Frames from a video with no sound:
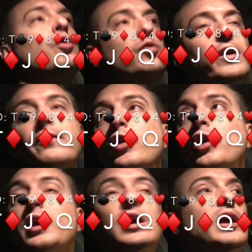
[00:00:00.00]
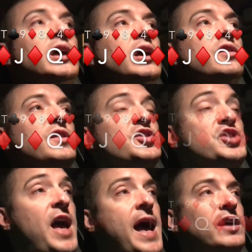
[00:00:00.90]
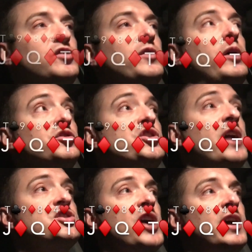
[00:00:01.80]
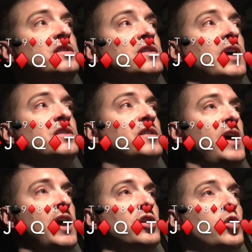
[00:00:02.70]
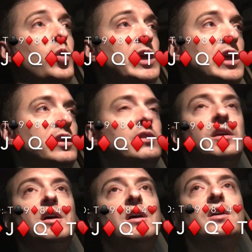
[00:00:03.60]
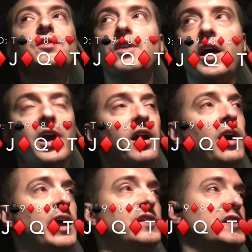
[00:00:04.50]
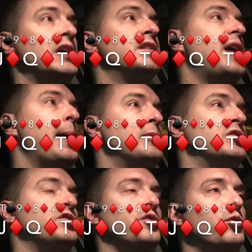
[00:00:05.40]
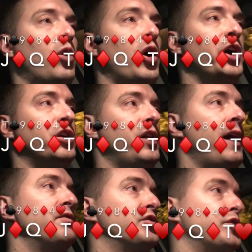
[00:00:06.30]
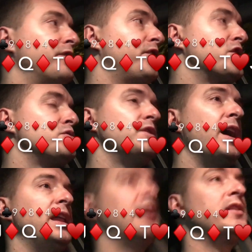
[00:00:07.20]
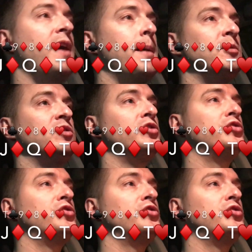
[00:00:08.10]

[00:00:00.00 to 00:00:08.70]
River is a jack, so now it's jack, jack, 10, 10, queen. There, ace, king of diamonds is a royal. I have the straight flush with nine, eight of diamonds, and